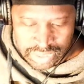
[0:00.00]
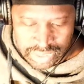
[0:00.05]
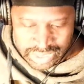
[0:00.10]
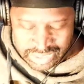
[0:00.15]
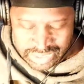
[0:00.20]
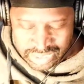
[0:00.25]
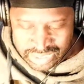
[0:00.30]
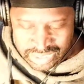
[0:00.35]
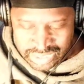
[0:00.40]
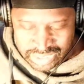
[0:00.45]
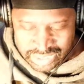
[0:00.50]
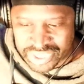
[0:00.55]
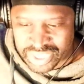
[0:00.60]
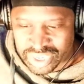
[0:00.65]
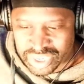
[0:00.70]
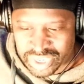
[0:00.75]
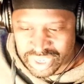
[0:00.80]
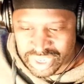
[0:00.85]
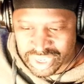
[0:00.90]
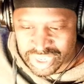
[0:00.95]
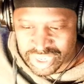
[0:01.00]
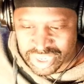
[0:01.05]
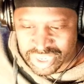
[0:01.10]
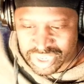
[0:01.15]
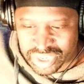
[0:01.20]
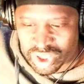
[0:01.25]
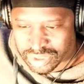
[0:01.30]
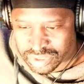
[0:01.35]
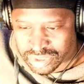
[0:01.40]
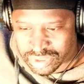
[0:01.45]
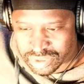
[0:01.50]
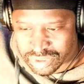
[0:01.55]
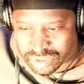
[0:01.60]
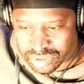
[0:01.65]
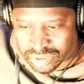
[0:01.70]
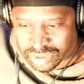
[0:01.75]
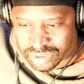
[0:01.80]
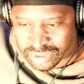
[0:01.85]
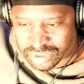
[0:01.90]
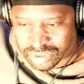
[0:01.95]
And a lot of y'all
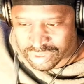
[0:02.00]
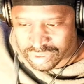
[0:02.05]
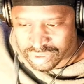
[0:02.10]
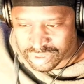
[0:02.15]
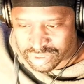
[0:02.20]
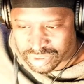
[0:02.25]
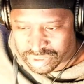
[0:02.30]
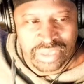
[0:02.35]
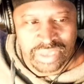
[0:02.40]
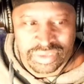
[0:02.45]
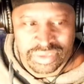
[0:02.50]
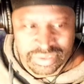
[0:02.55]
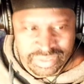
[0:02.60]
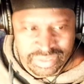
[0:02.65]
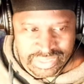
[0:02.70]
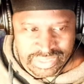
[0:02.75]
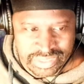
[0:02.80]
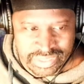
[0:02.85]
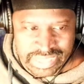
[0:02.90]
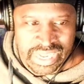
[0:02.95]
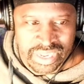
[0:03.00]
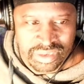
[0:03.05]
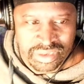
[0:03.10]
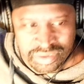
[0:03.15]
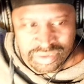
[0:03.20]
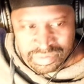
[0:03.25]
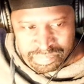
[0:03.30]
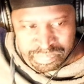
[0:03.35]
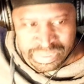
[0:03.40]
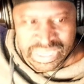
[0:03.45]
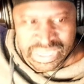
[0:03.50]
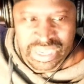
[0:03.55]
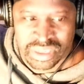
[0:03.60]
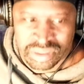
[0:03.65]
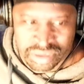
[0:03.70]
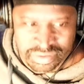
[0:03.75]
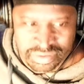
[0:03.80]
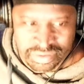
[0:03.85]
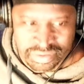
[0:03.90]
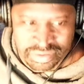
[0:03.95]
don't understand the
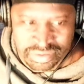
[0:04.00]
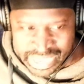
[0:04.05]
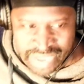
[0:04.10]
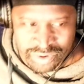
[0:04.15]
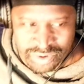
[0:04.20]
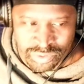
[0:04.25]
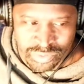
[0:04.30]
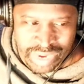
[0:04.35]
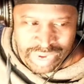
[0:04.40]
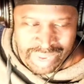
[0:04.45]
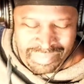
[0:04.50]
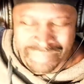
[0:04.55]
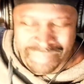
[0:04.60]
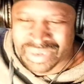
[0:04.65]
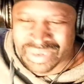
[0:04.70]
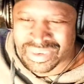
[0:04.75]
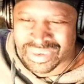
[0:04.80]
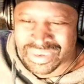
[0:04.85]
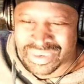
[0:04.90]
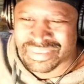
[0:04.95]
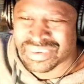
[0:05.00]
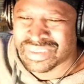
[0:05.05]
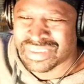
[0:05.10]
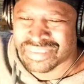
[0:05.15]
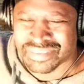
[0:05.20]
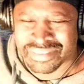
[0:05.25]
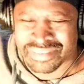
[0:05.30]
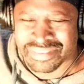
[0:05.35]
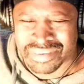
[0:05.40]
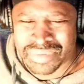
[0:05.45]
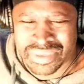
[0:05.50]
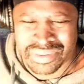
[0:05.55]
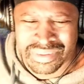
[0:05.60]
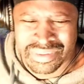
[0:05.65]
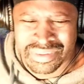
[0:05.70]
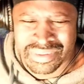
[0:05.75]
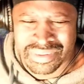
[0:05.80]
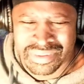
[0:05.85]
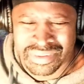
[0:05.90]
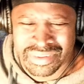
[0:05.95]
business of battle rap. I be listening to some of the
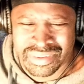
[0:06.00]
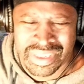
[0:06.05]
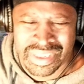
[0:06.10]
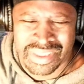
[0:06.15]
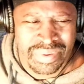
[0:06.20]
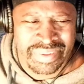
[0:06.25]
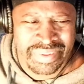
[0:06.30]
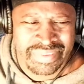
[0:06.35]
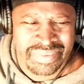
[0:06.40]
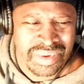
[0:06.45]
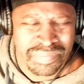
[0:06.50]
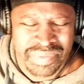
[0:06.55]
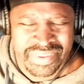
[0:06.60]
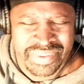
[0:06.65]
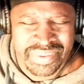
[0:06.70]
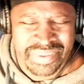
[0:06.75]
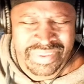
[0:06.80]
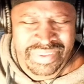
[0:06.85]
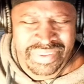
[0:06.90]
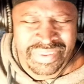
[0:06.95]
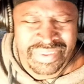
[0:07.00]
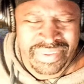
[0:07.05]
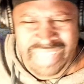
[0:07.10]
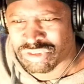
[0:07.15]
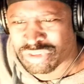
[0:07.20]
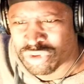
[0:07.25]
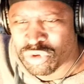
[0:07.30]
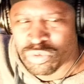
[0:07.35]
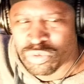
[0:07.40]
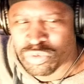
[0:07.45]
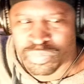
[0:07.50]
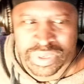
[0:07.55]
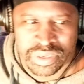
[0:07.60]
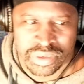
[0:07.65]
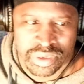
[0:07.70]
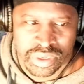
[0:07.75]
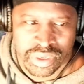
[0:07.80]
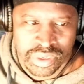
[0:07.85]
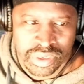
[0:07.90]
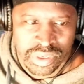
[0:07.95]
things y'all be saying to be sounding stupid.
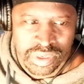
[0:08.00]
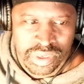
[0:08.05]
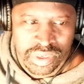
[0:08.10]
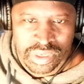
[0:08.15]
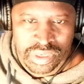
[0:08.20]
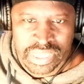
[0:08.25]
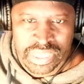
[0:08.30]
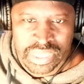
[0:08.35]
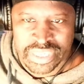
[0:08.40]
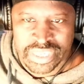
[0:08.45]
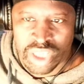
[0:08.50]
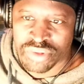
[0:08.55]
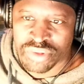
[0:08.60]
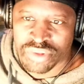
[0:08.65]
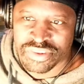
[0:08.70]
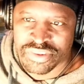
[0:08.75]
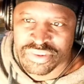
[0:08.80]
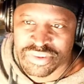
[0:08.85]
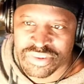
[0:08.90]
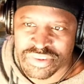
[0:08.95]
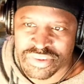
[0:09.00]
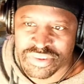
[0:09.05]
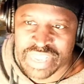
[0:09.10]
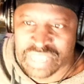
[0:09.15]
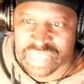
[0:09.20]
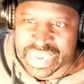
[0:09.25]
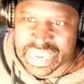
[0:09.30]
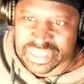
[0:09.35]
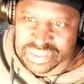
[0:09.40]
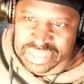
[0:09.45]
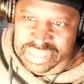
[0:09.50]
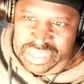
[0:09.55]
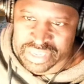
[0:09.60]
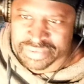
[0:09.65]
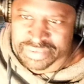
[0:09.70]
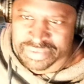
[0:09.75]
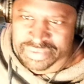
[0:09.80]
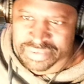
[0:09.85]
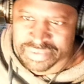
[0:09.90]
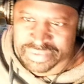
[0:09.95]
Like, y'all say things like
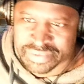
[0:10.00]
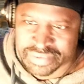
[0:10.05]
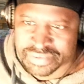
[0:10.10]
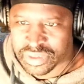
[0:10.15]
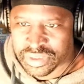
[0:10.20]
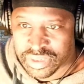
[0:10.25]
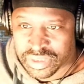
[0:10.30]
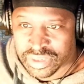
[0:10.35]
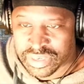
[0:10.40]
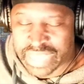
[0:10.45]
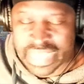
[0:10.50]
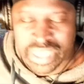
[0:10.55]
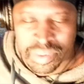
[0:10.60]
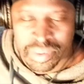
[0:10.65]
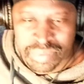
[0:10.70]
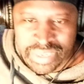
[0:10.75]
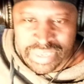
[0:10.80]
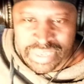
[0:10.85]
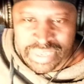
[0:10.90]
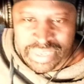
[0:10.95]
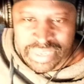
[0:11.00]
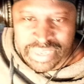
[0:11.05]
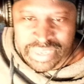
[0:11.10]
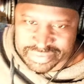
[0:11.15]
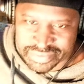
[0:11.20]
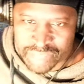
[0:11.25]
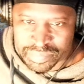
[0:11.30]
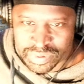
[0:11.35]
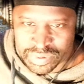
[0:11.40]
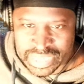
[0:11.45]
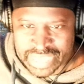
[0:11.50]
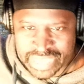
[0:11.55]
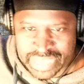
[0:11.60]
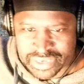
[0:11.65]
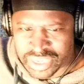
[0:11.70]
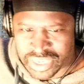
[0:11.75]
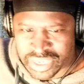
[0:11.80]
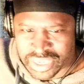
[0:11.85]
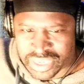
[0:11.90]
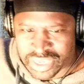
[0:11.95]
this. Like, I'm going to give you an example. Like,
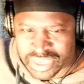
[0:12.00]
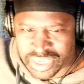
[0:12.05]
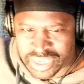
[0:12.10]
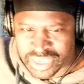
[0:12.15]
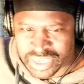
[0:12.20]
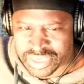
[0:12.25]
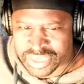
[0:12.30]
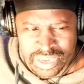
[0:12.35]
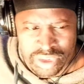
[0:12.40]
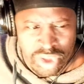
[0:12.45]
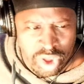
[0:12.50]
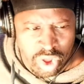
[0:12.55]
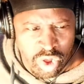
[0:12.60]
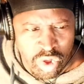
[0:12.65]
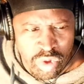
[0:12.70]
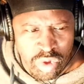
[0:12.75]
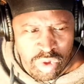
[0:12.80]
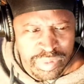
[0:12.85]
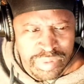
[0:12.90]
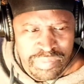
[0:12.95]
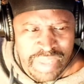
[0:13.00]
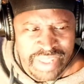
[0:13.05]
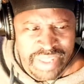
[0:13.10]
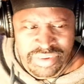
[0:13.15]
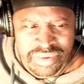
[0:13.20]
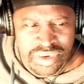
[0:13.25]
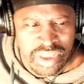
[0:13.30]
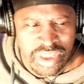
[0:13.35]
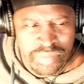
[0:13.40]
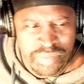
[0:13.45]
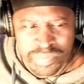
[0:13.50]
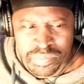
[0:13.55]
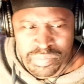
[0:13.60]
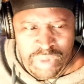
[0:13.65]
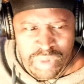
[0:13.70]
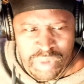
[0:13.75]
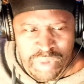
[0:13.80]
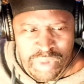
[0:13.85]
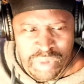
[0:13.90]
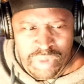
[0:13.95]
none be like, I don't be messing up in my
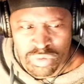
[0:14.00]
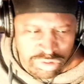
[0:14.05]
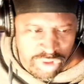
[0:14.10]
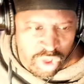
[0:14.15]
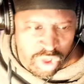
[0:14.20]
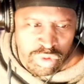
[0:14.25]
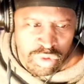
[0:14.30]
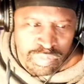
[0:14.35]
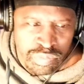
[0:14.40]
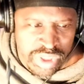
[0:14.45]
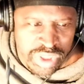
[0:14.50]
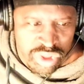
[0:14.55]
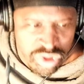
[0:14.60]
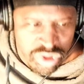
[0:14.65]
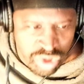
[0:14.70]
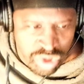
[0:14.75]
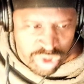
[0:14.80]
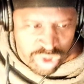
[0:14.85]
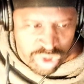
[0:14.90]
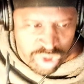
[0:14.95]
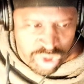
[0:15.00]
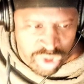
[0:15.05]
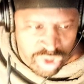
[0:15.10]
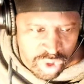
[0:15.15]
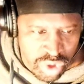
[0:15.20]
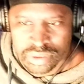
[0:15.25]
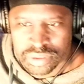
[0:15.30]
rounds. I don't be choking.